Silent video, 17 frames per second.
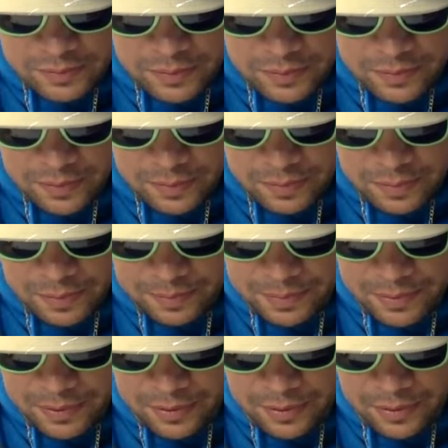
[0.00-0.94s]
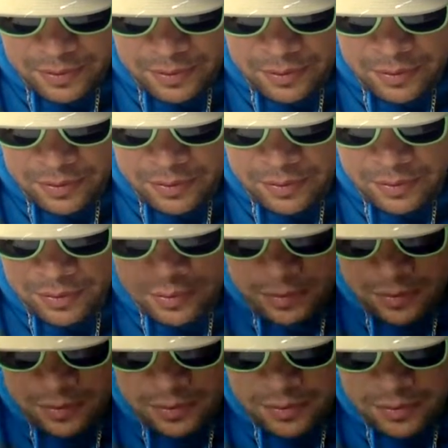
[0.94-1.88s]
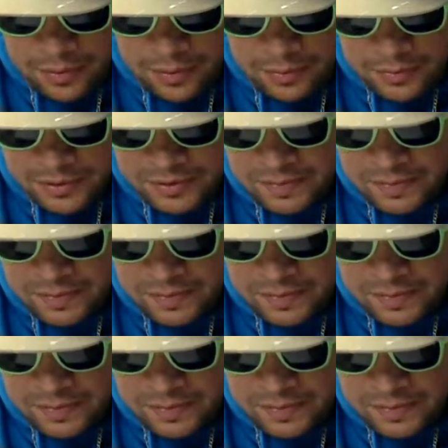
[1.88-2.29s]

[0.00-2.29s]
Boom, boom, boom, boom.